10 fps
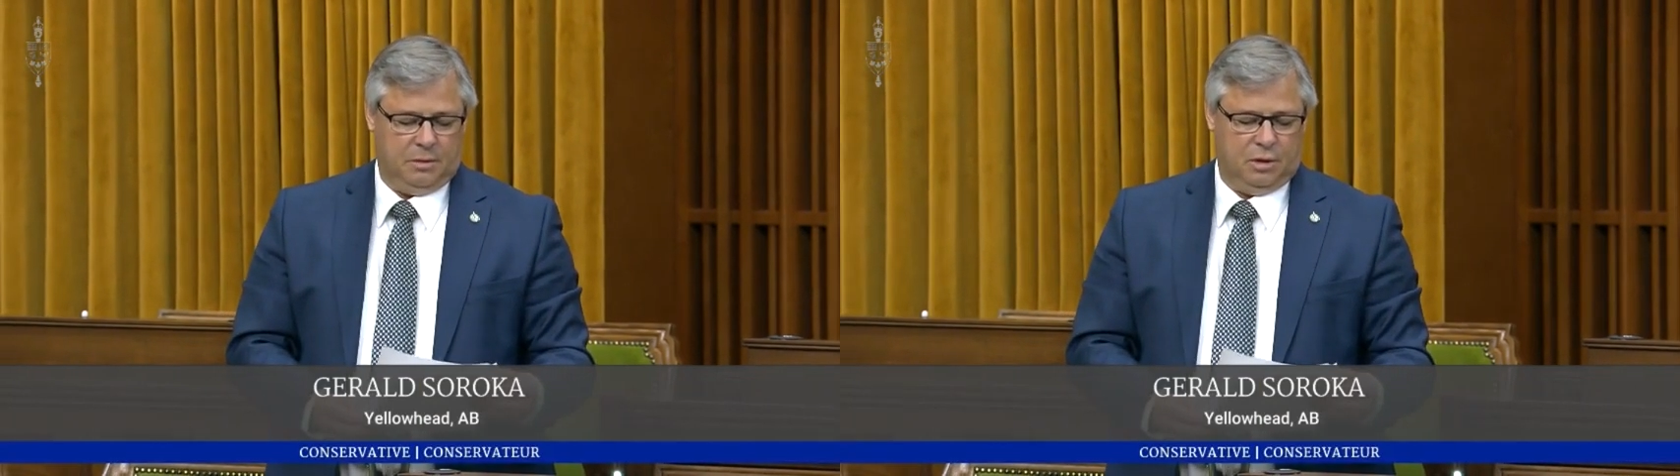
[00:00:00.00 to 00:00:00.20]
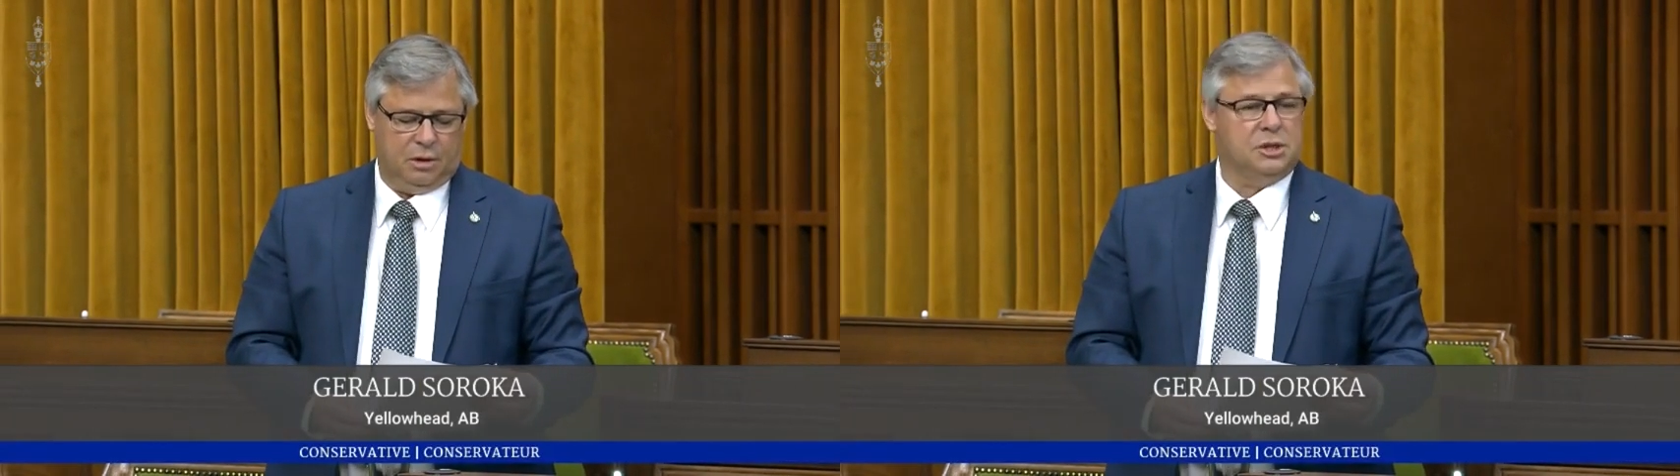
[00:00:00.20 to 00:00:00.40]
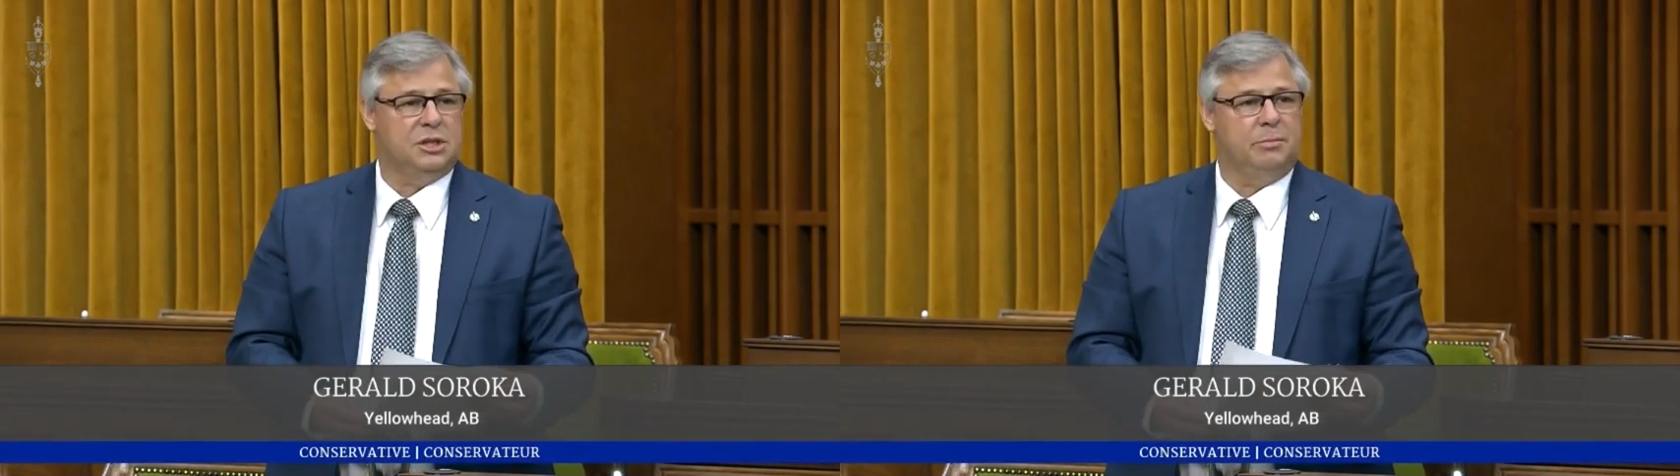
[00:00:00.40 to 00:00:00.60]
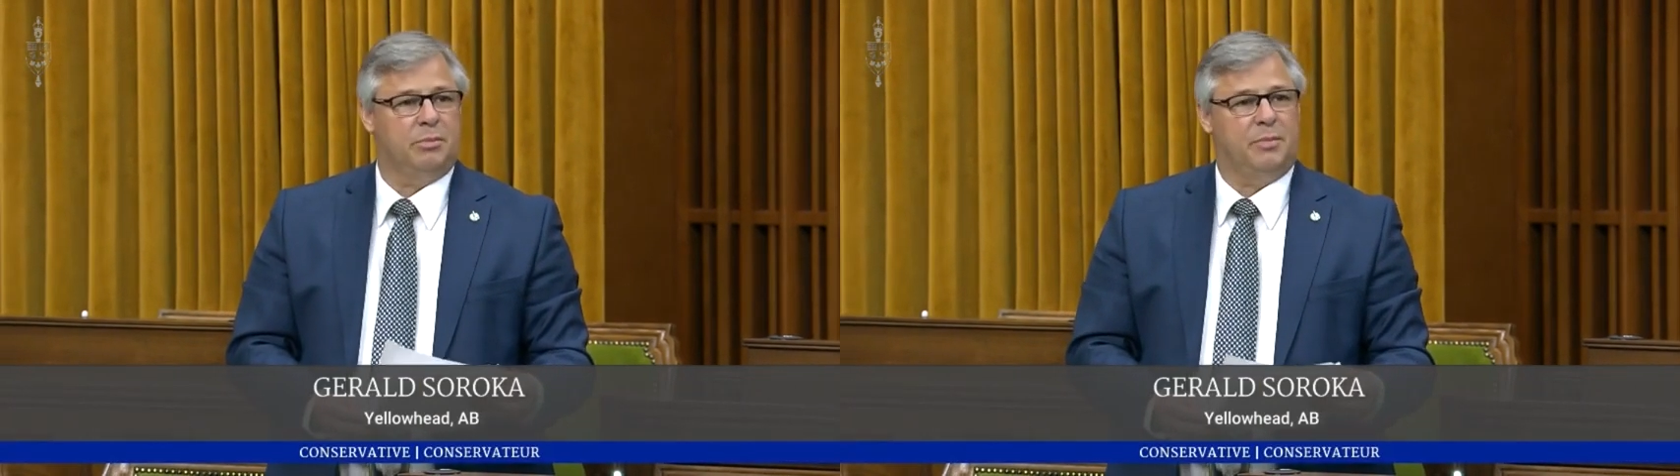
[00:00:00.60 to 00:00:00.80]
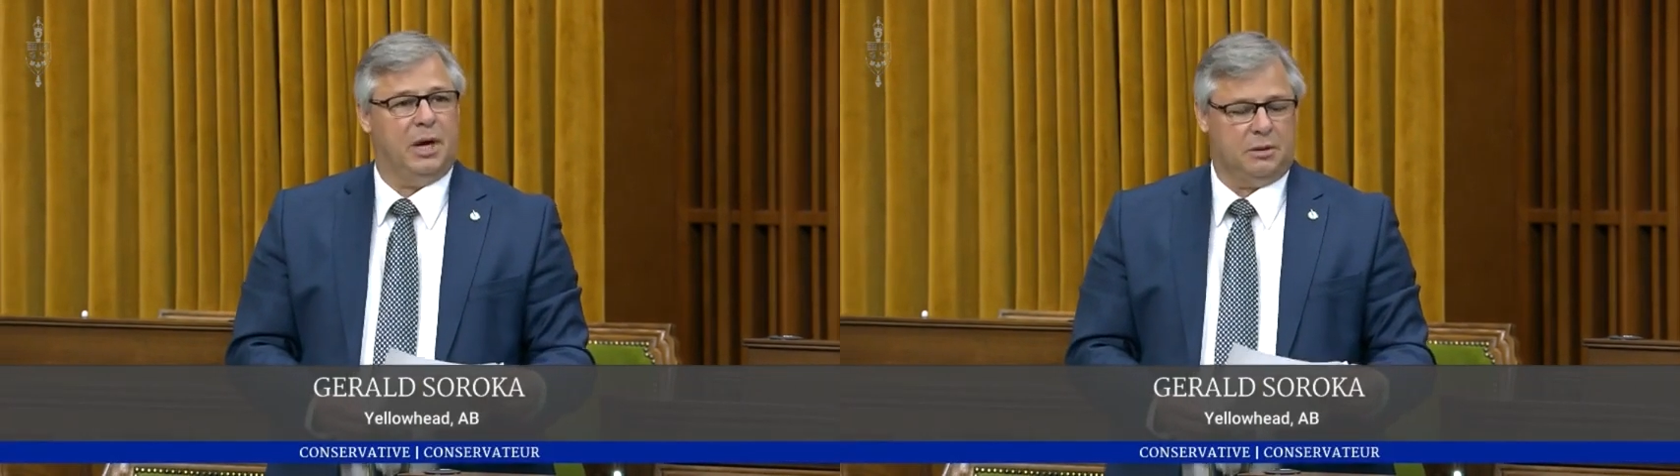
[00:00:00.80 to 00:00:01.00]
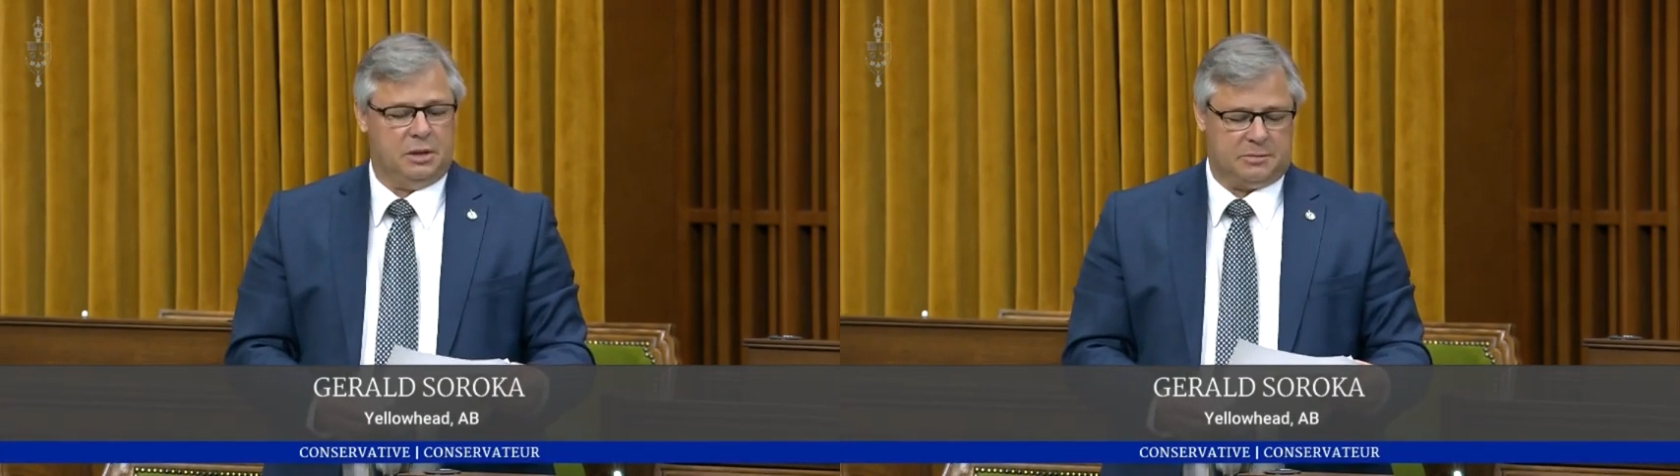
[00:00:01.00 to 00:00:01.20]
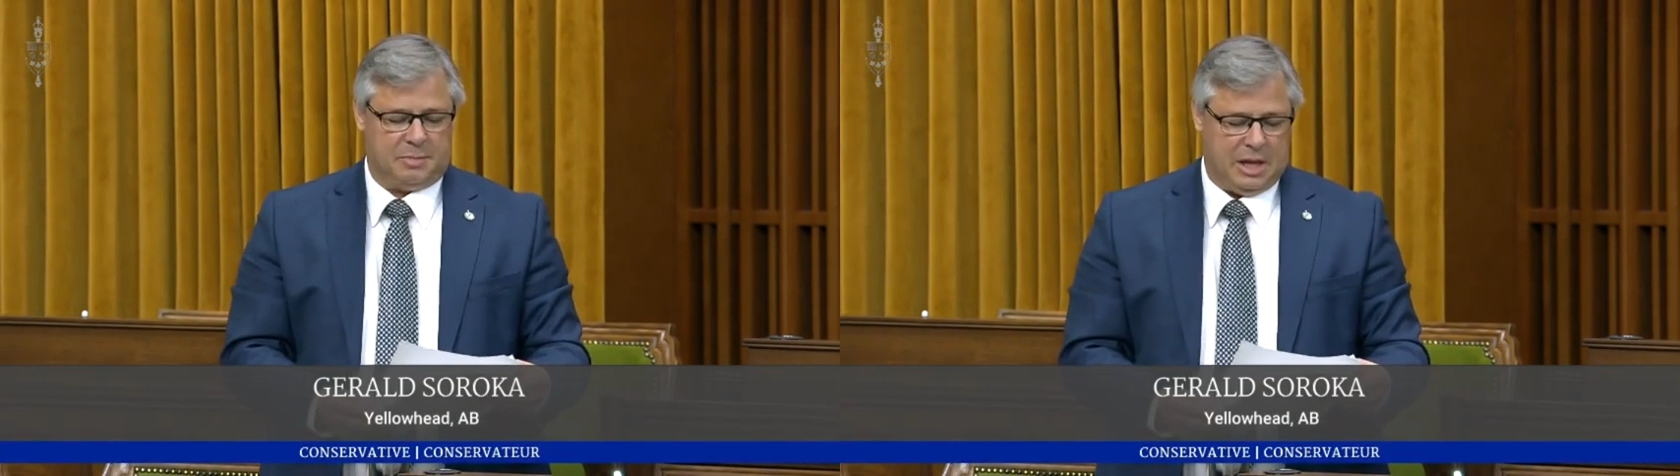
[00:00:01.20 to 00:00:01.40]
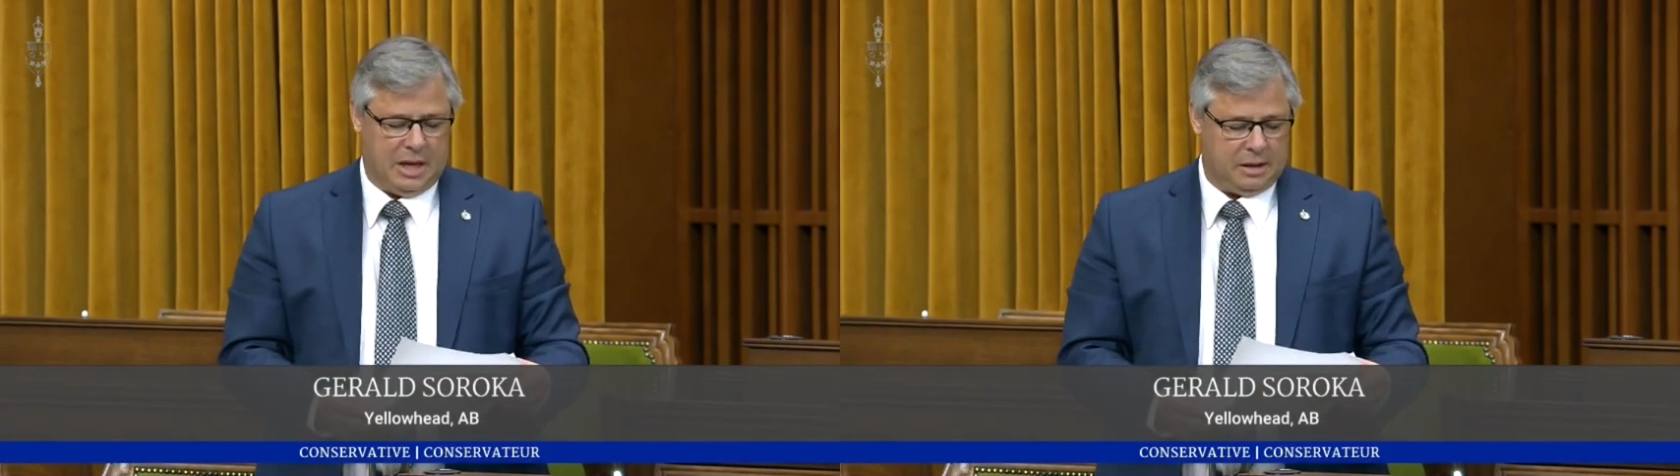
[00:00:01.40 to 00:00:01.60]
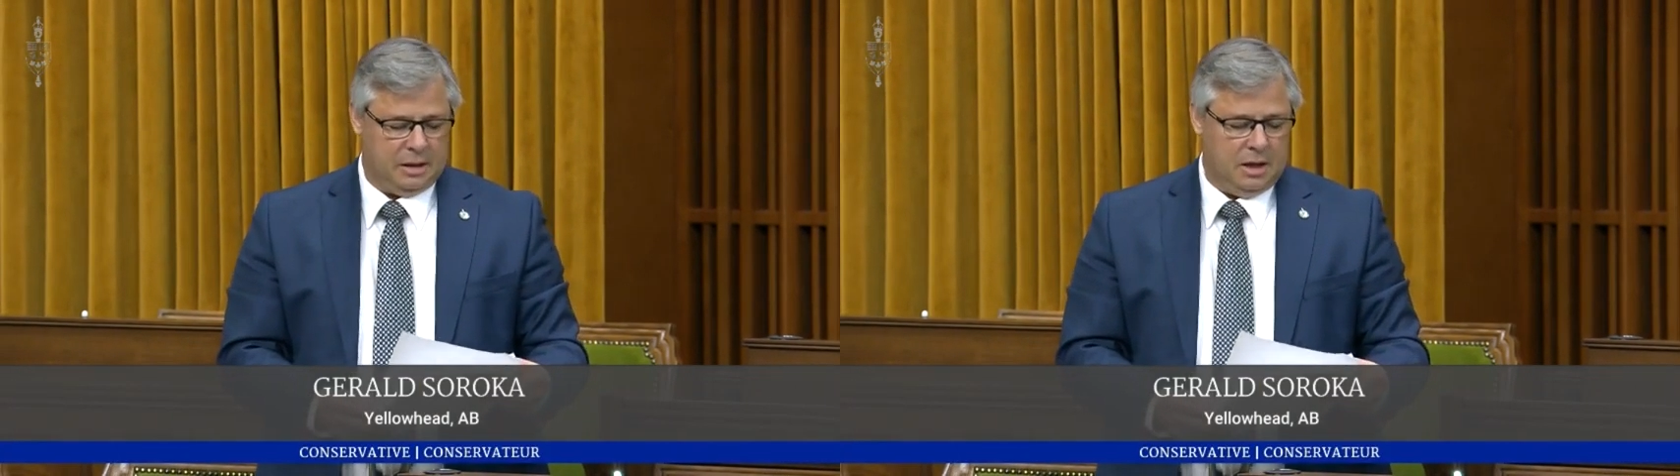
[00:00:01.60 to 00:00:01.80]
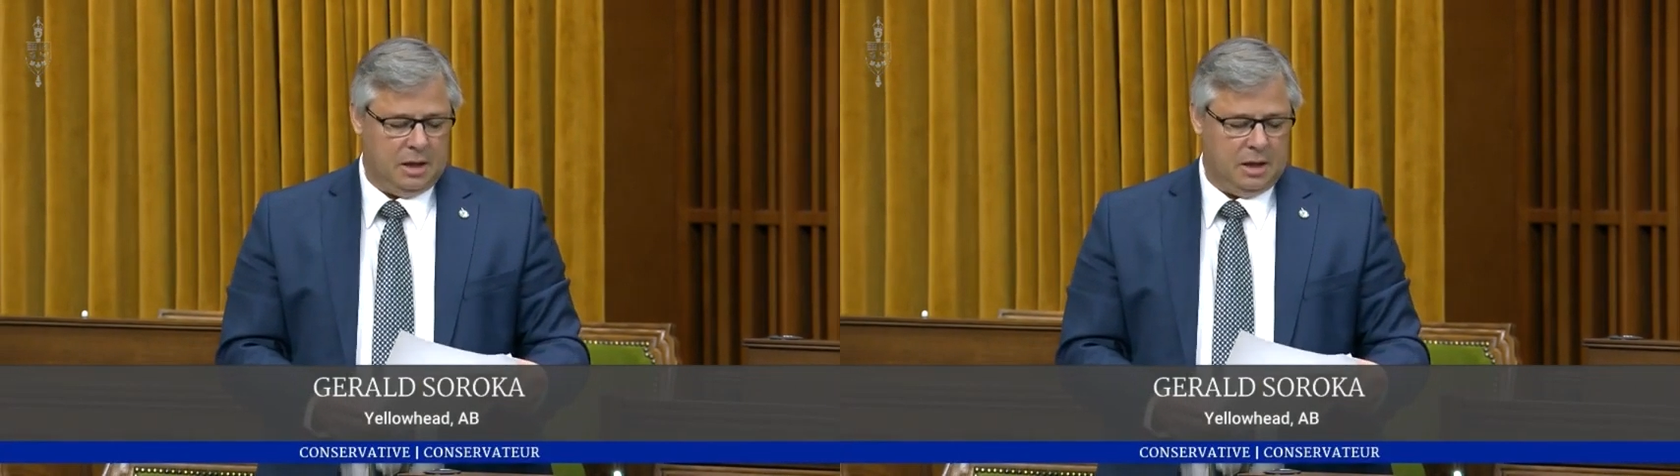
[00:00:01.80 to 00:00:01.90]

emergency preparedness plan,